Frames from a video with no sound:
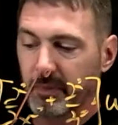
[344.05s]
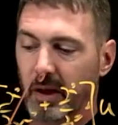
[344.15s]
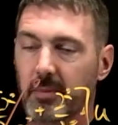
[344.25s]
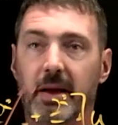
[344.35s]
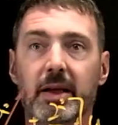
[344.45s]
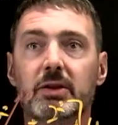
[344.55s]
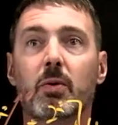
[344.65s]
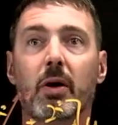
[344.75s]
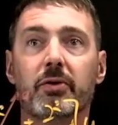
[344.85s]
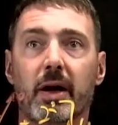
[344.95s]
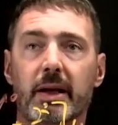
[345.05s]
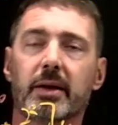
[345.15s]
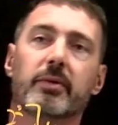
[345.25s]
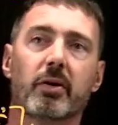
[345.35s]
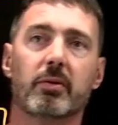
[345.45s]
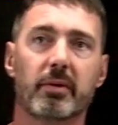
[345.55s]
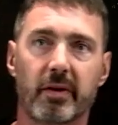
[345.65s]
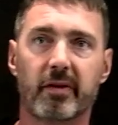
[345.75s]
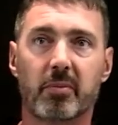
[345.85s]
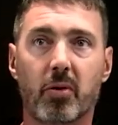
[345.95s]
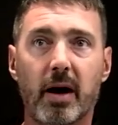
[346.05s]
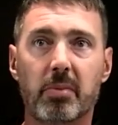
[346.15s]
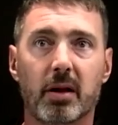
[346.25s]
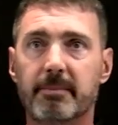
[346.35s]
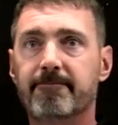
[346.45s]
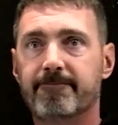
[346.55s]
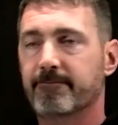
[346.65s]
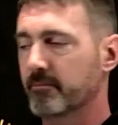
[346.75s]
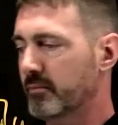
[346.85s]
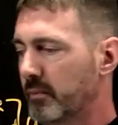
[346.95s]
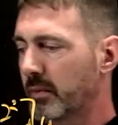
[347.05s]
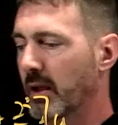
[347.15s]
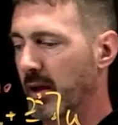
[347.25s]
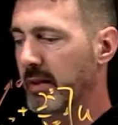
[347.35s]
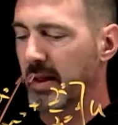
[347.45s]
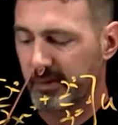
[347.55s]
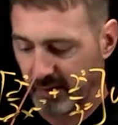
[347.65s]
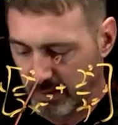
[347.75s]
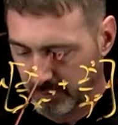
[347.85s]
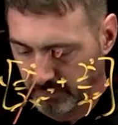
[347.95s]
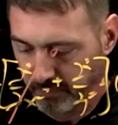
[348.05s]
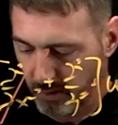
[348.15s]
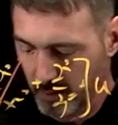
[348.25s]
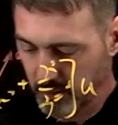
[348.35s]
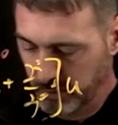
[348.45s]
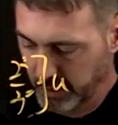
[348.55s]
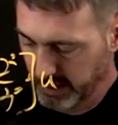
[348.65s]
It is quadratic, so this is a parabola, and that's laminar flow.